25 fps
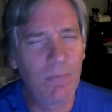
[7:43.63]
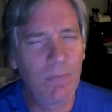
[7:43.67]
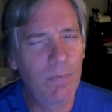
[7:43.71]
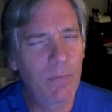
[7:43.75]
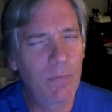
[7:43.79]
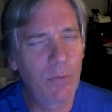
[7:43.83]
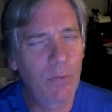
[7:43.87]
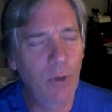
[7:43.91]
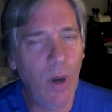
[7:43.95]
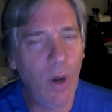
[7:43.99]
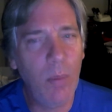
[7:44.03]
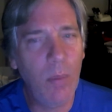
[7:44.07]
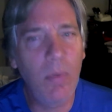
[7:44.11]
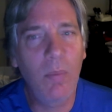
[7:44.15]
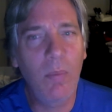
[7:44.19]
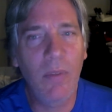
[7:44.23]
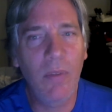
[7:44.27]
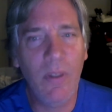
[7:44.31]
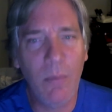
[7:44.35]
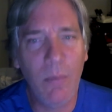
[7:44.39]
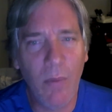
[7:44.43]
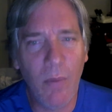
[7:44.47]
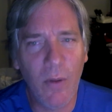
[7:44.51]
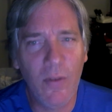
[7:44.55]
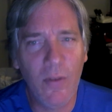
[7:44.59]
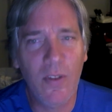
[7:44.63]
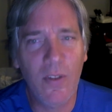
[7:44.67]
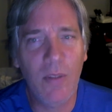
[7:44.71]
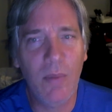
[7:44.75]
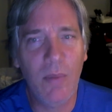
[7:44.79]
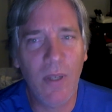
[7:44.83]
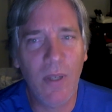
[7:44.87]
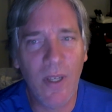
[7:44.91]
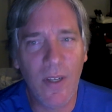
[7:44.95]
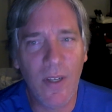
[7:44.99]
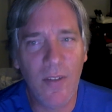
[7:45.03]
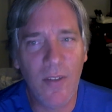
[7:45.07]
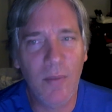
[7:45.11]
Probably mostly
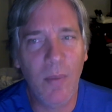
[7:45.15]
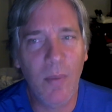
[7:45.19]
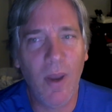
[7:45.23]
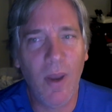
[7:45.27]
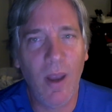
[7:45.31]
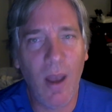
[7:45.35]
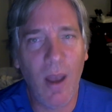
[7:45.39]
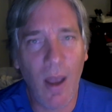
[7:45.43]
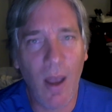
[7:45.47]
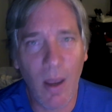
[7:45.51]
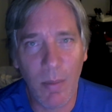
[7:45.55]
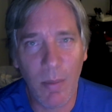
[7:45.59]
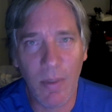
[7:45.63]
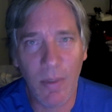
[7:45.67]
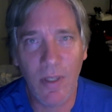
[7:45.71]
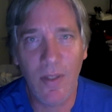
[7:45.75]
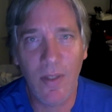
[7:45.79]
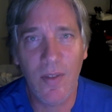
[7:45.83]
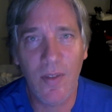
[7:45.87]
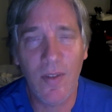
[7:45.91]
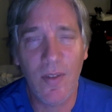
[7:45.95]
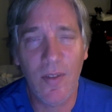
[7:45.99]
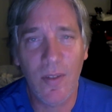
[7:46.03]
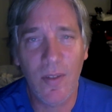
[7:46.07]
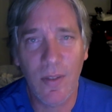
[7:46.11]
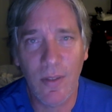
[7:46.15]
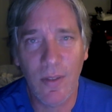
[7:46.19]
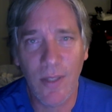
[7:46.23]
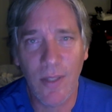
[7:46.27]
because of my hobbies.